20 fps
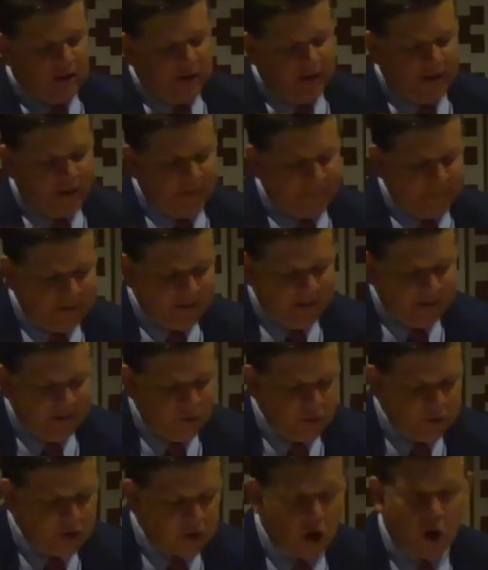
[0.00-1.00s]

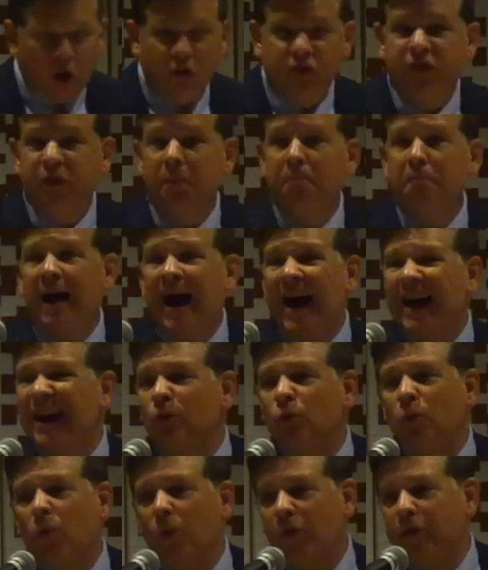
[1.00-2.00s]
who he calls the mighty
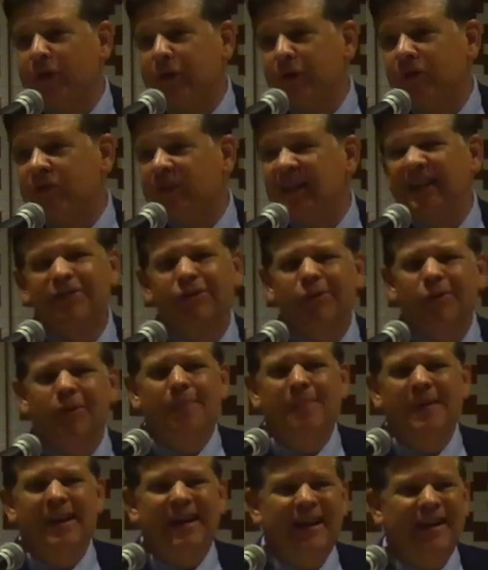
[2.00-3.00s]
warriors. These are the
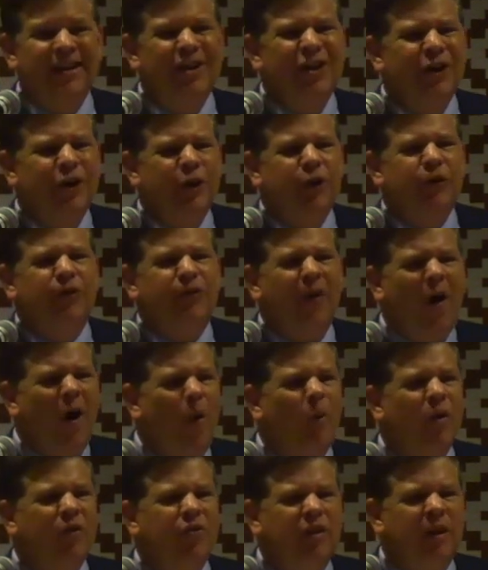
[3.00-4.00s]
men who
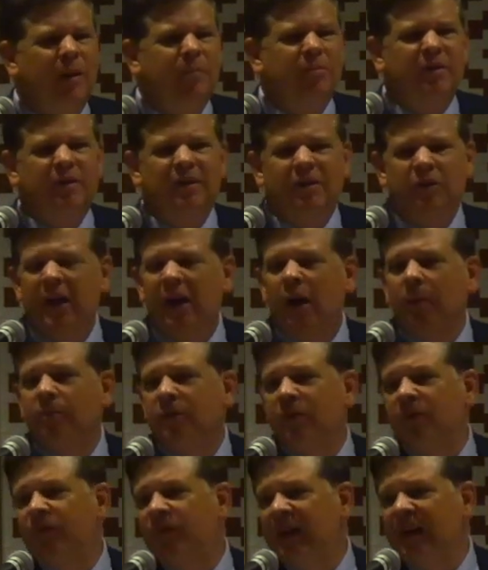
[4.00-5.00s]
fought with him to help
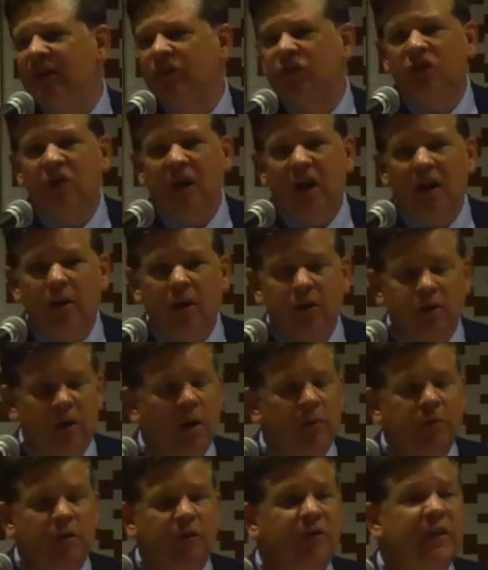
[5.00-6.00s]
defeat Saul, to
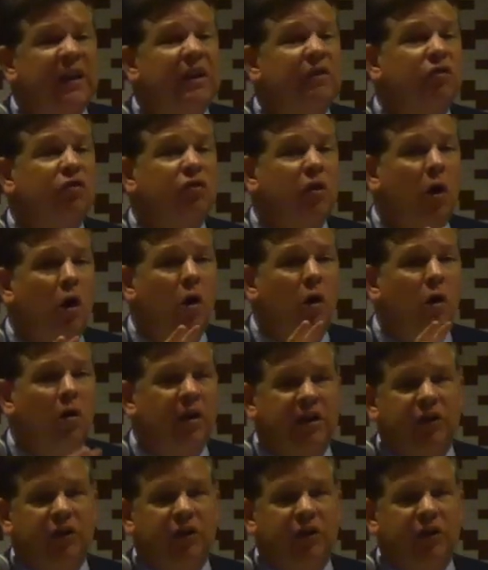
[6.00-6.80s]
help defeat Saul